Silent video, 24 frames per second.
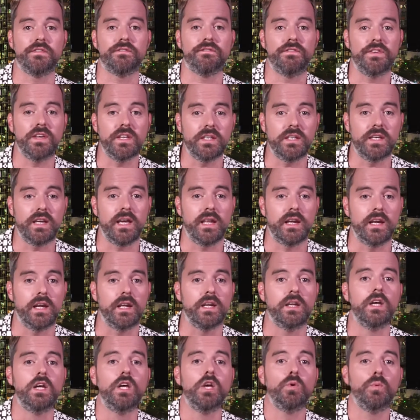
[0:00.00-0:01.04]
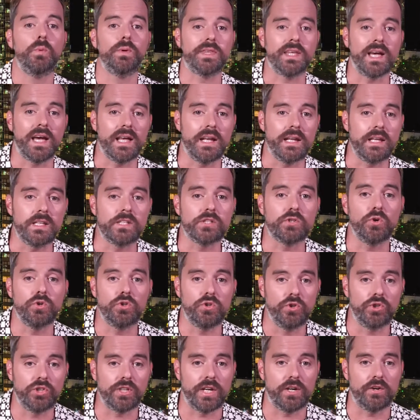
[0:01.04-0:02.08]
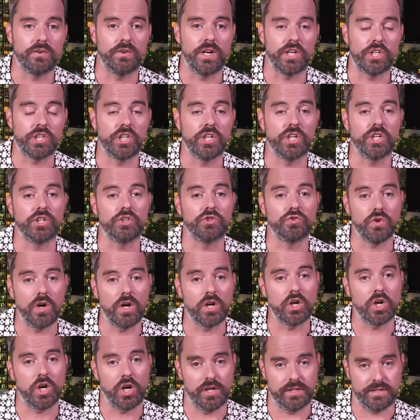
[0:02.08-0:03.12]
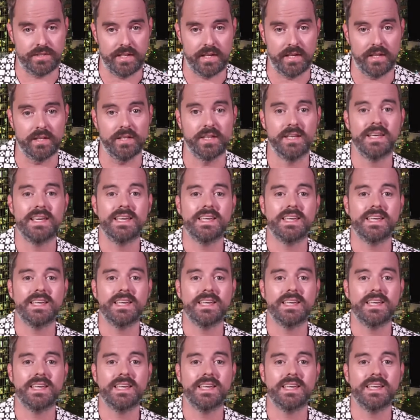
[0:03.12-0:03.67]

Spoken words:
affiliated with the Jalisco New Generation drug cartel.